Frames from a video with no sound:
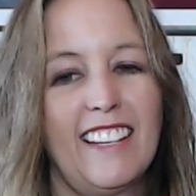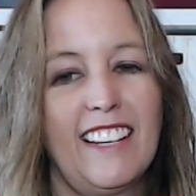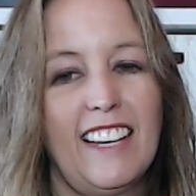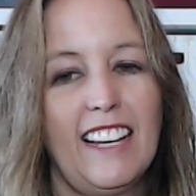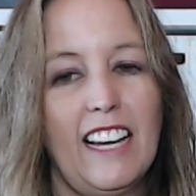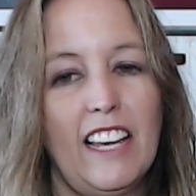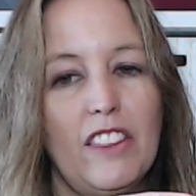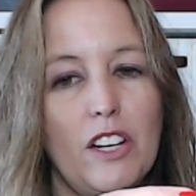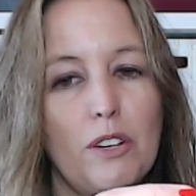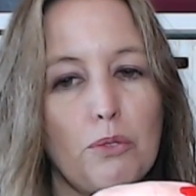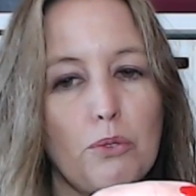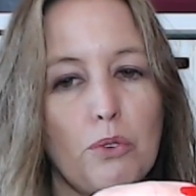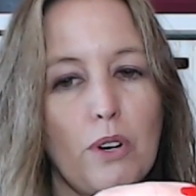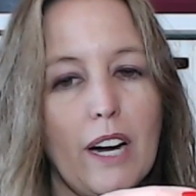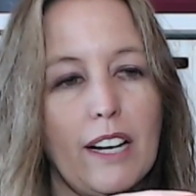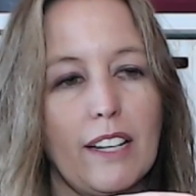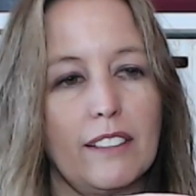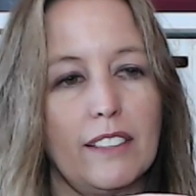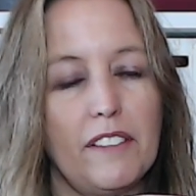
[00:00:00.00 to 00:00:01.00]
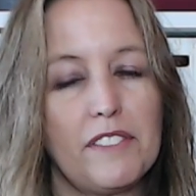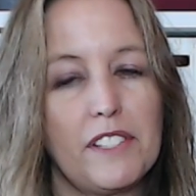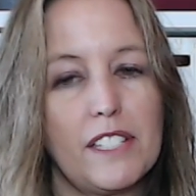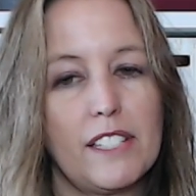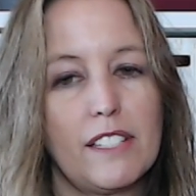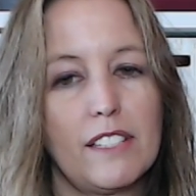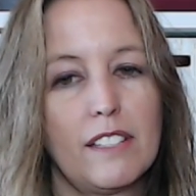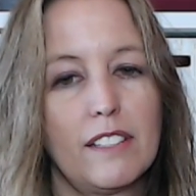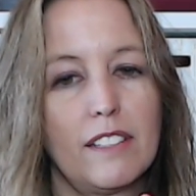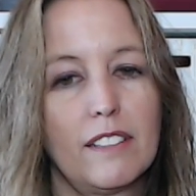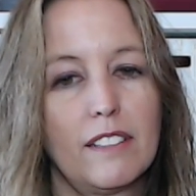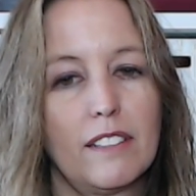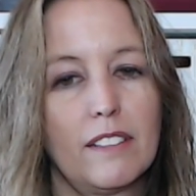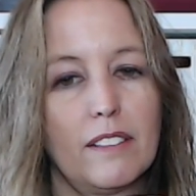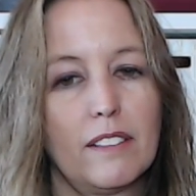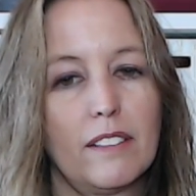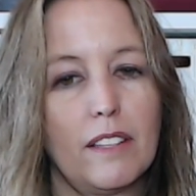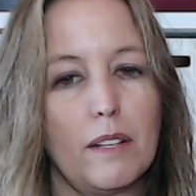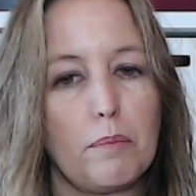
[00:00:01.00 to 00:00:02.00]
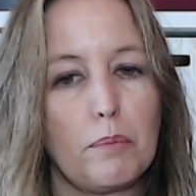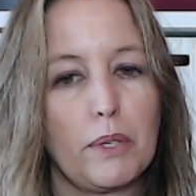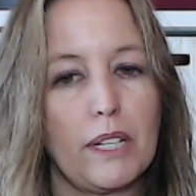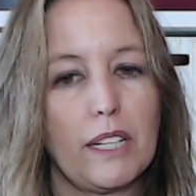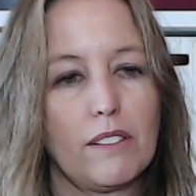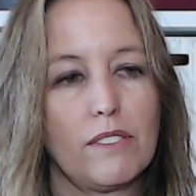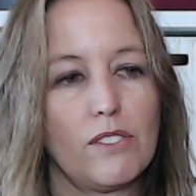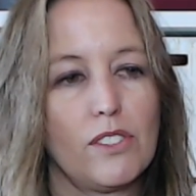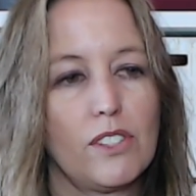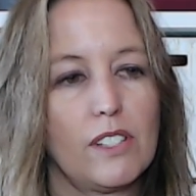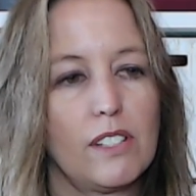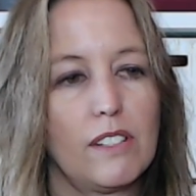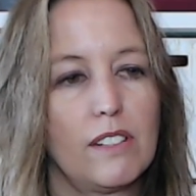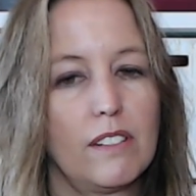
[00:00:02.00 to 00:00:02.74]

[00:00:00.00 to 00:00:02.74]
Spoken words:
And then Rock Cliffs, the browns.